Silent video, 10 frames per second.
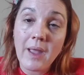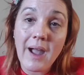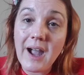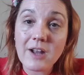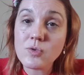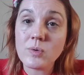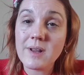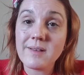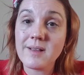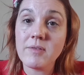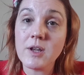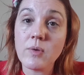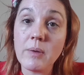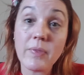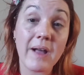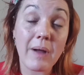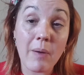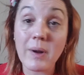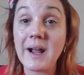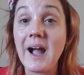I don't necessarily agree with that.
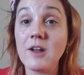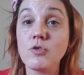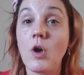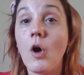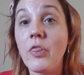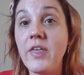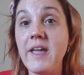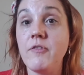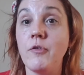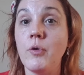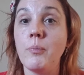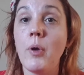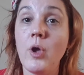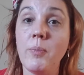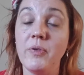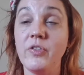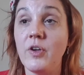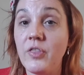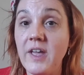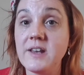Our guides are there for a purpose. They
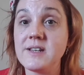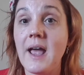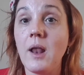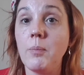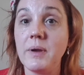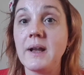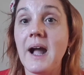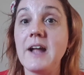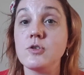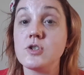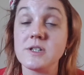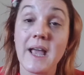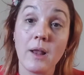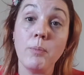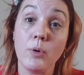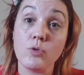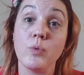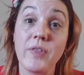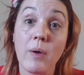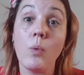are there to help and guide us and help us
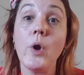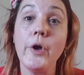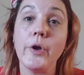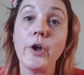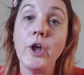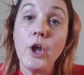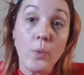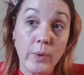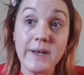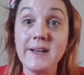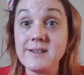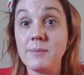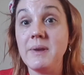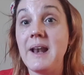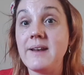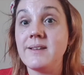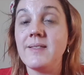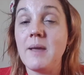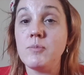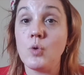with our work. We need to be letting
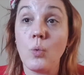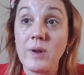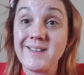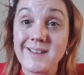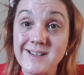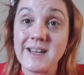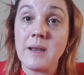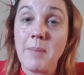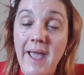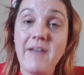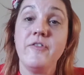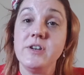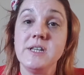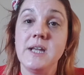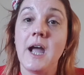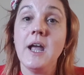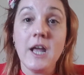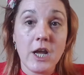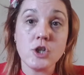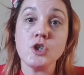them know it's a team effort here.
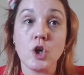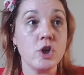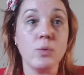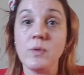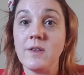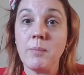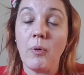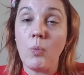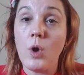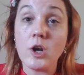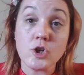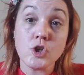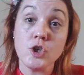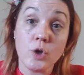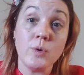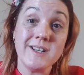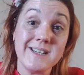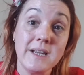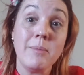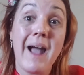It's not you in the spirit world, it's you, your
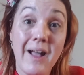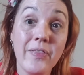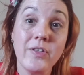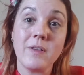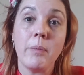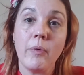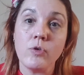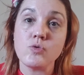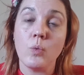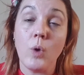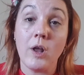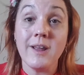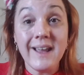team, and the spiritual world.